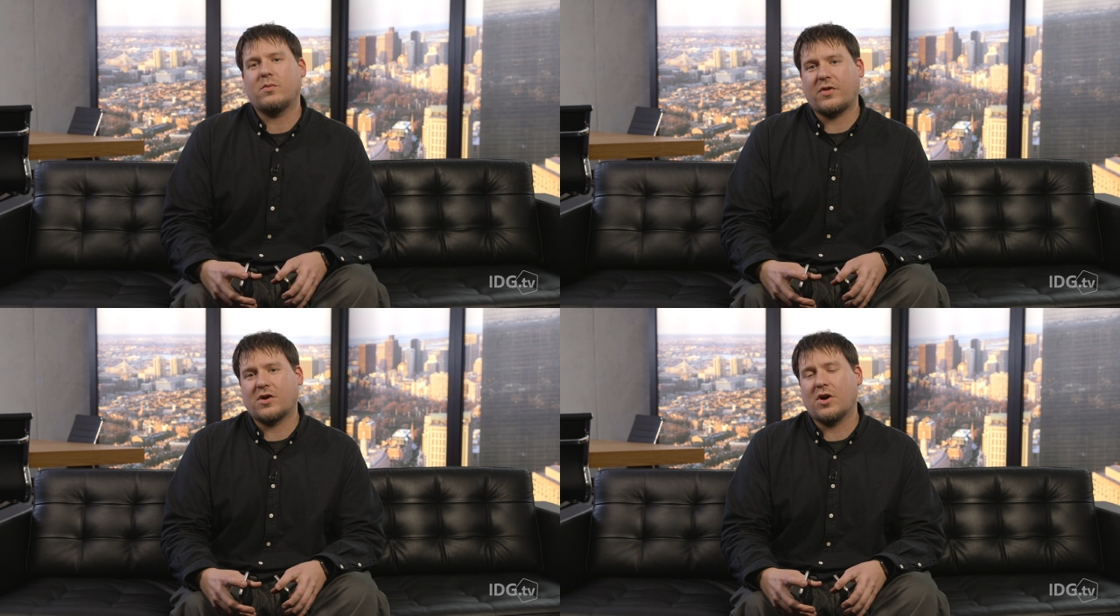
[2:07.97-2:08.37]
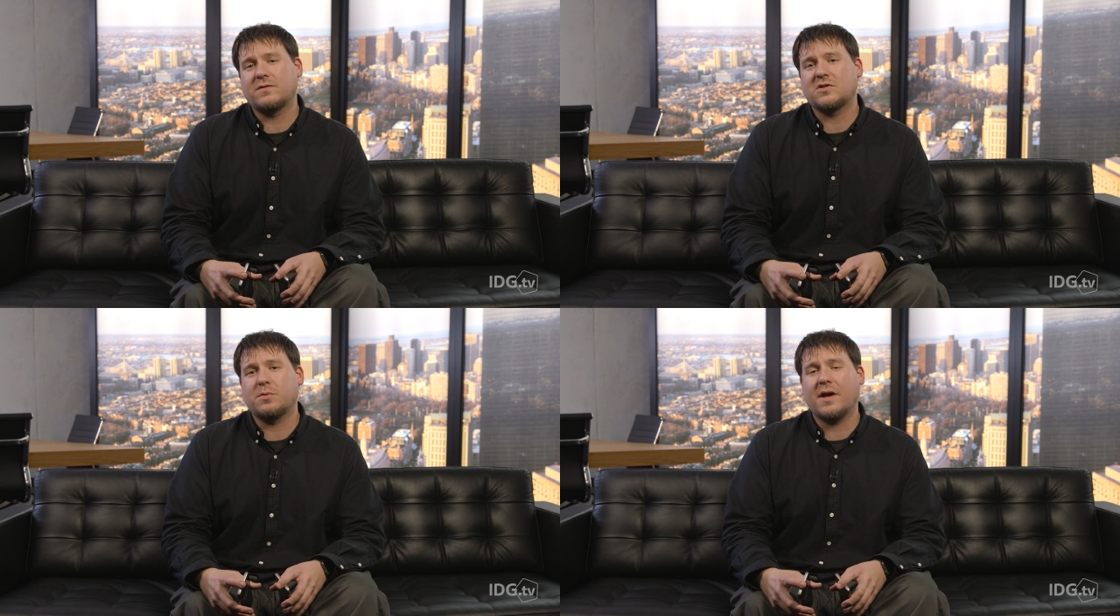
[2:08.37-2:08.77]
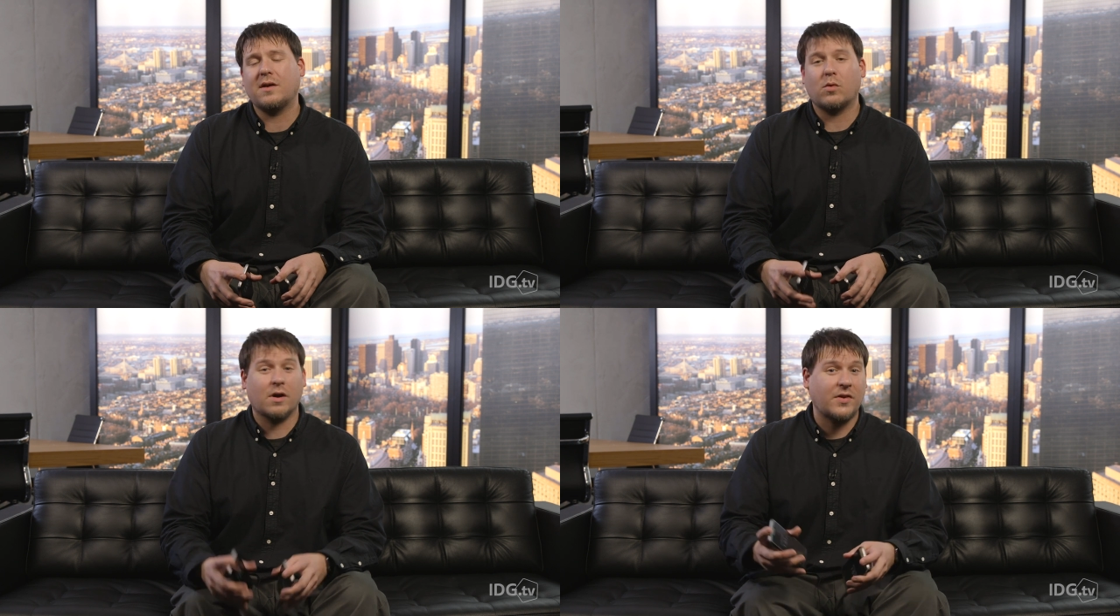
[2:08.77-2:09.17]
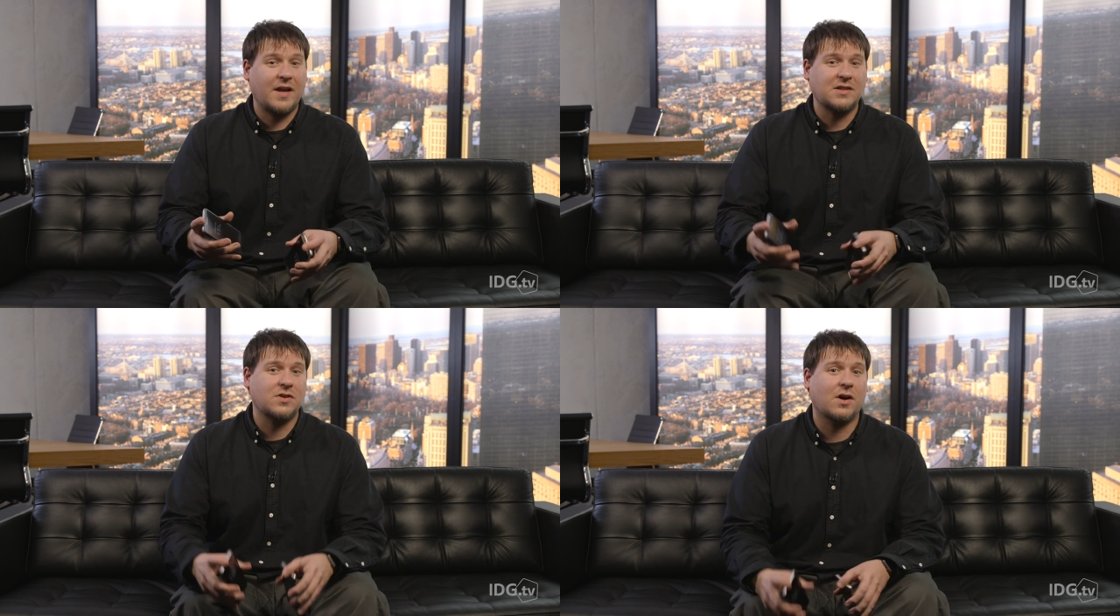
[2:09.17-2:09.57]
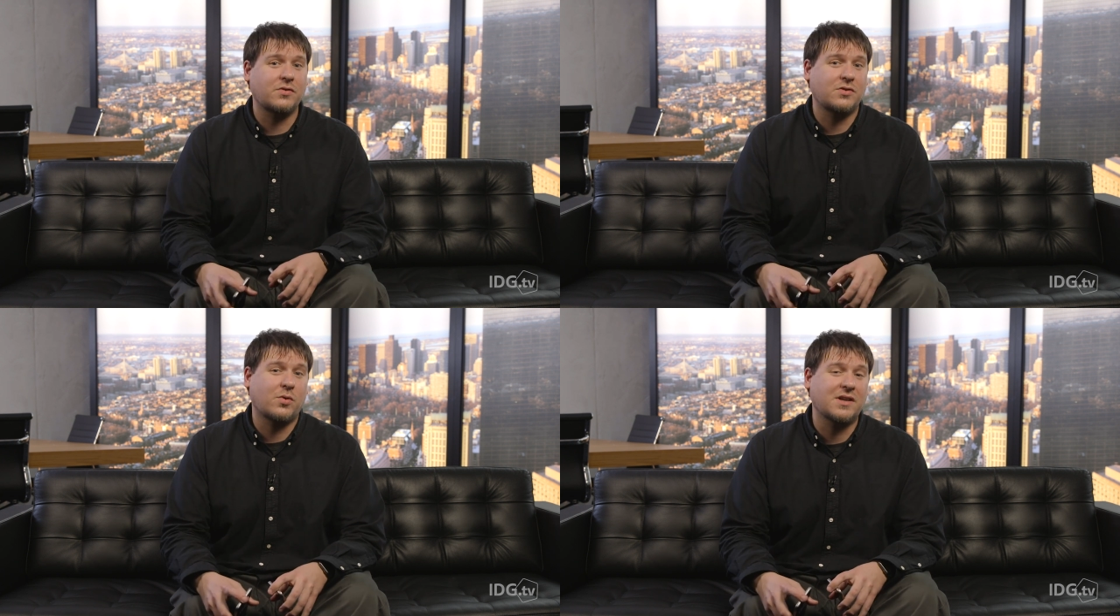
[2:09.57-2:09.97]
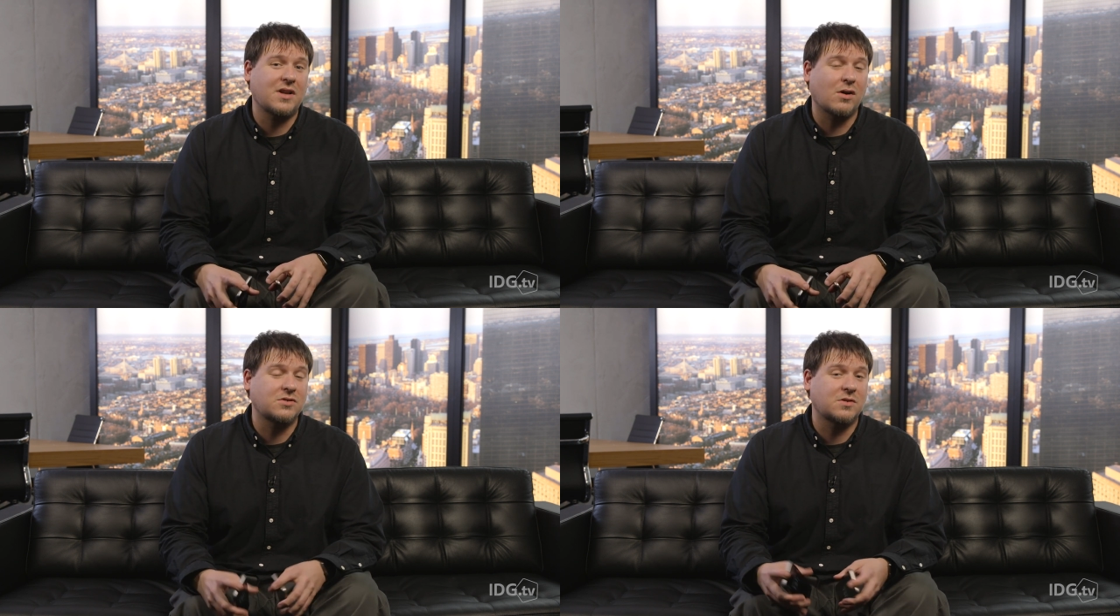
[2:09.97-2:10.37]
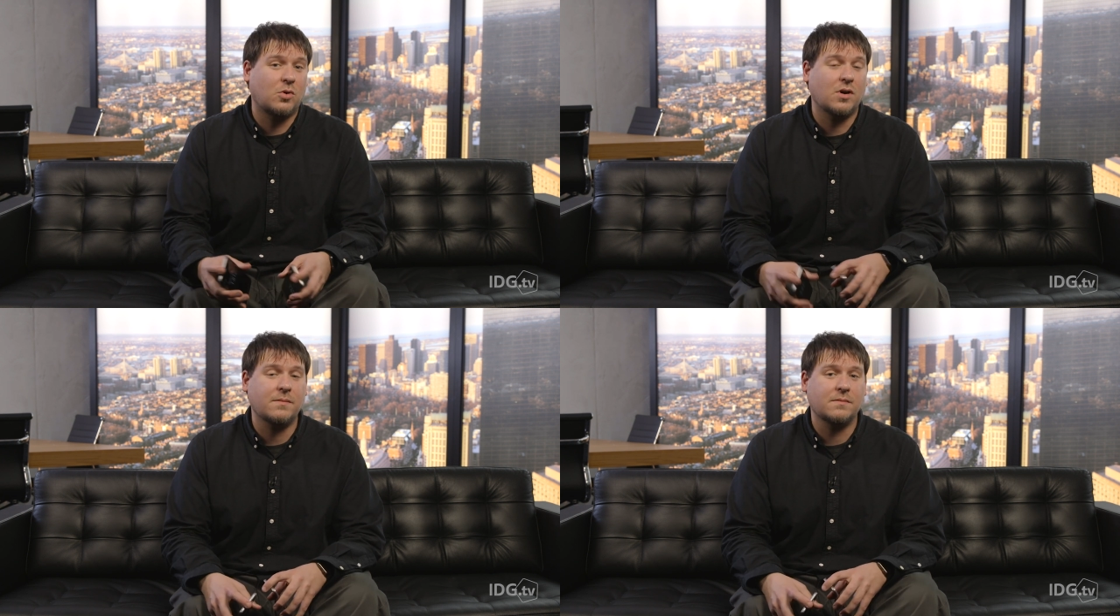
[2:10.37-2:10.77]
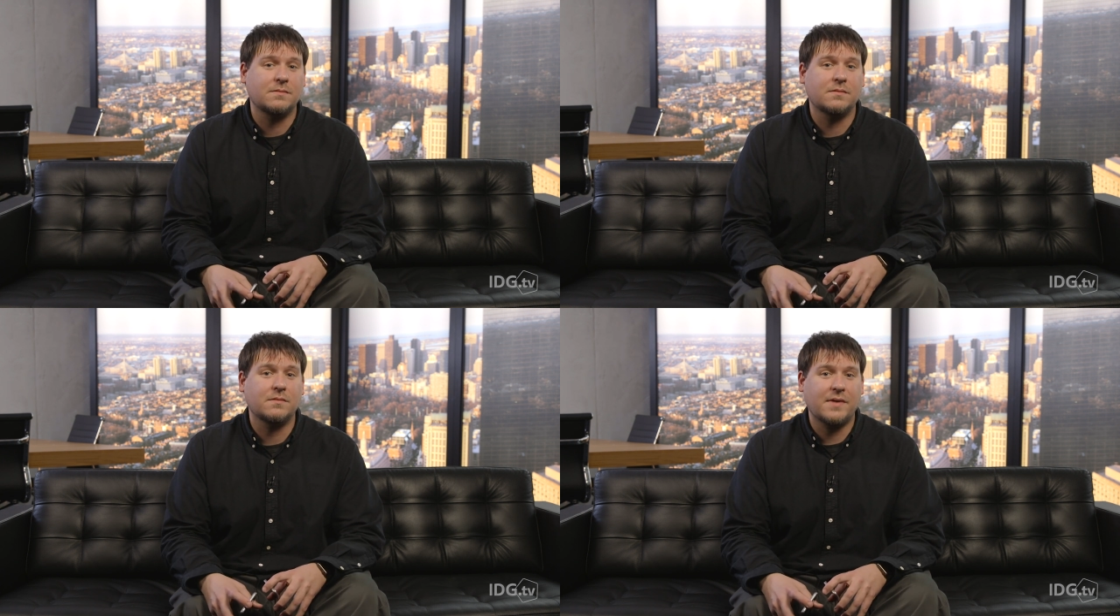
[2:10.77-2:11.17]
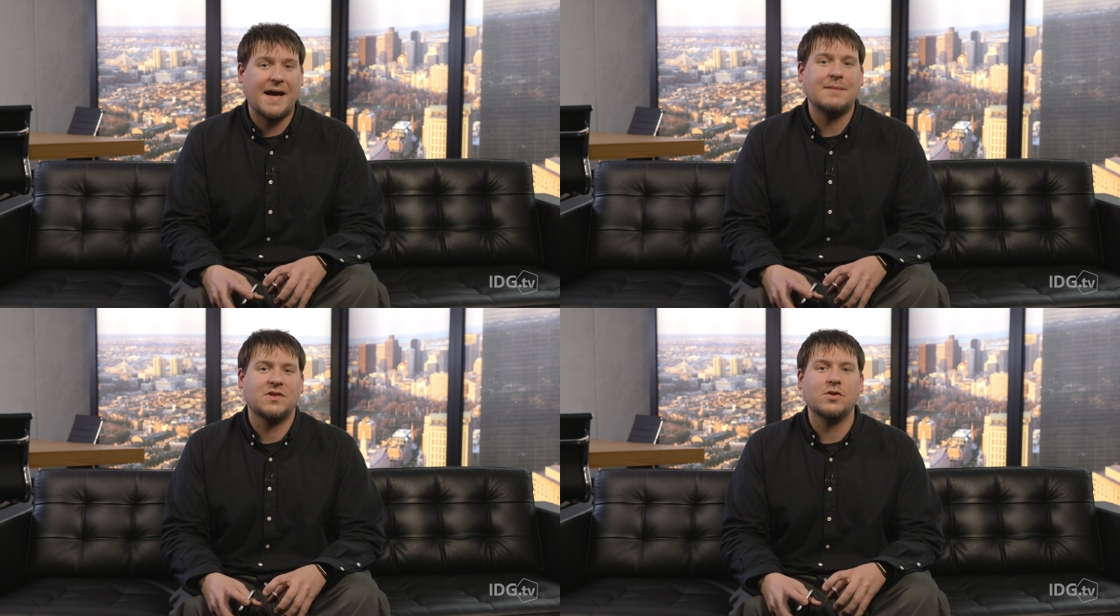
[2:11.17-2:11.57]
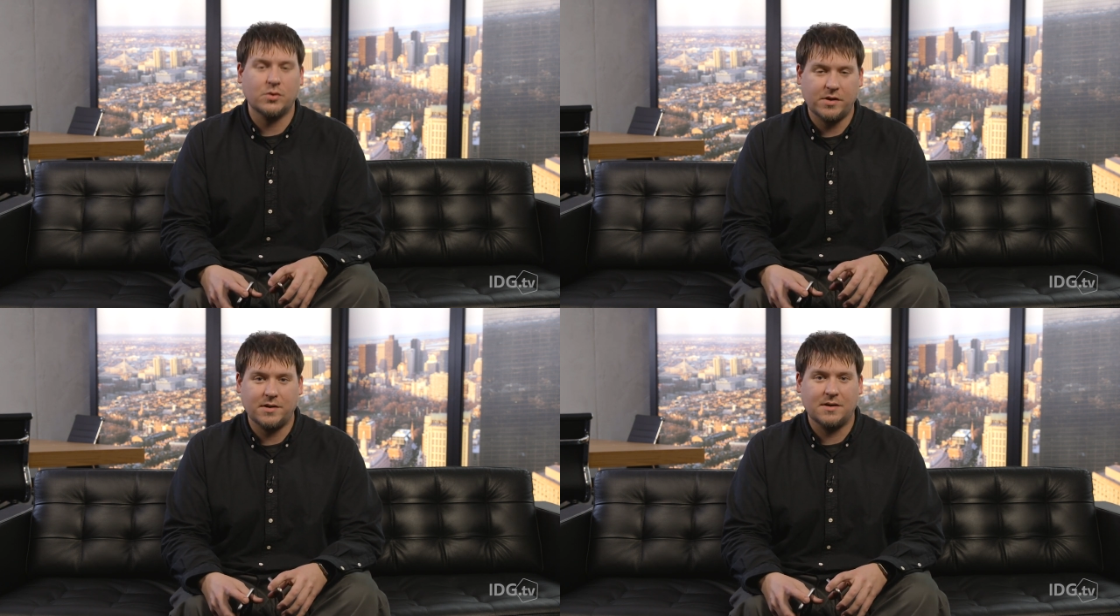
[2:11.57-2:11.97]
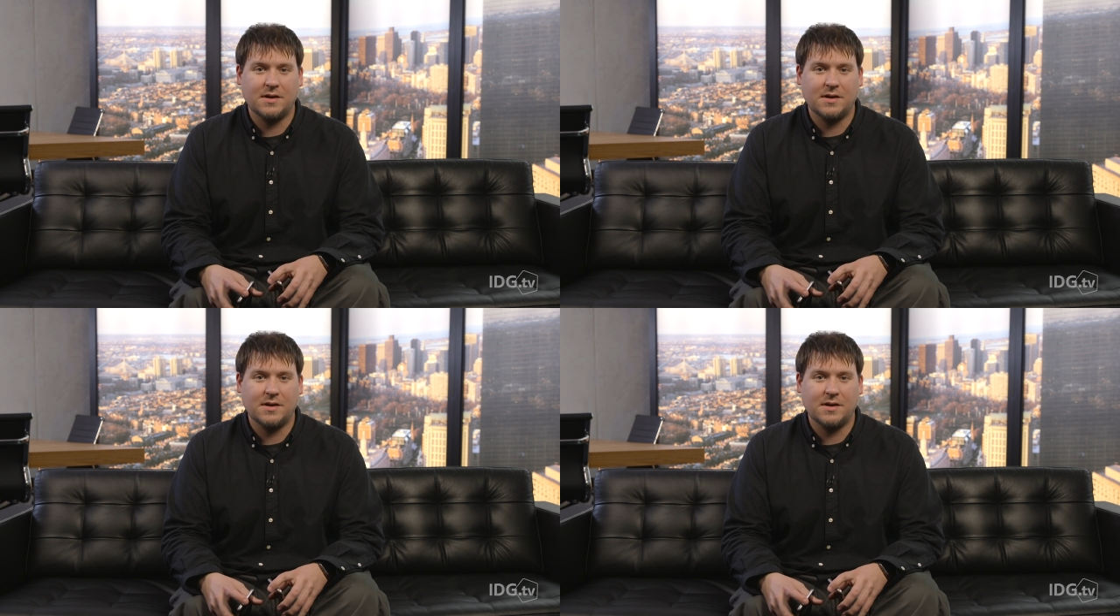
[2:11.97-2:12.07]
with the curved display worth an extra $120 or more? Absolutely.